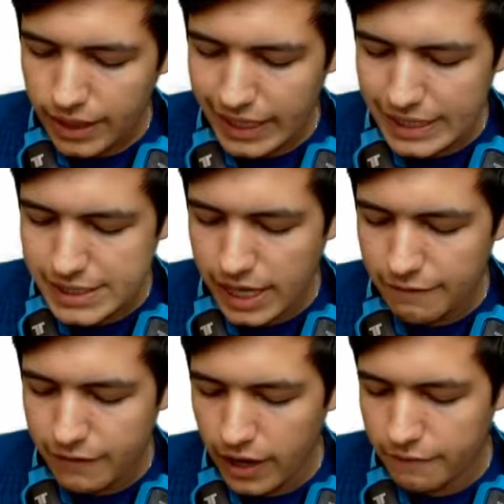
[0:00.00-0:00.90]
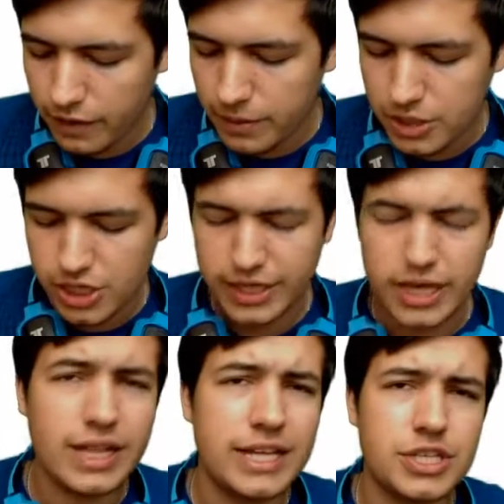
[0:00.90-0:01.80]
It's a very much like
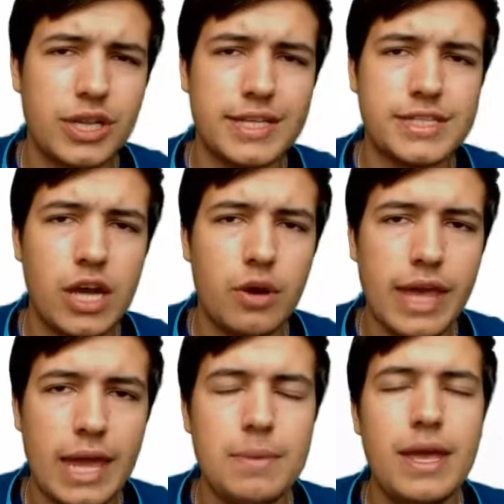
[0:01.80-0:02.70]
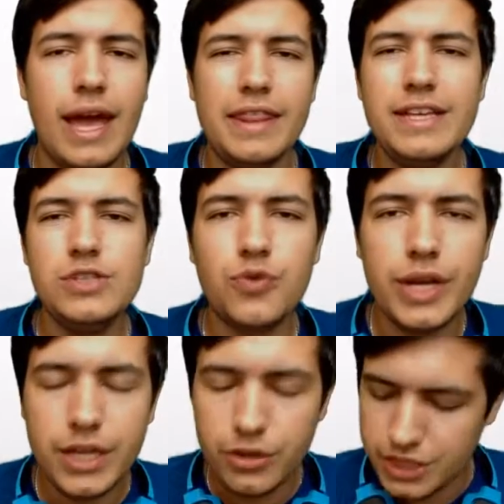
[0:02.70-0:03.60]
a Clash of Clans style game, and this
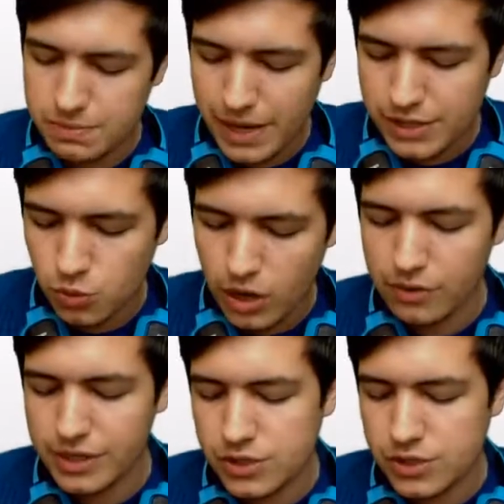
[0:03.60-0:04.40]
really uses Metal well.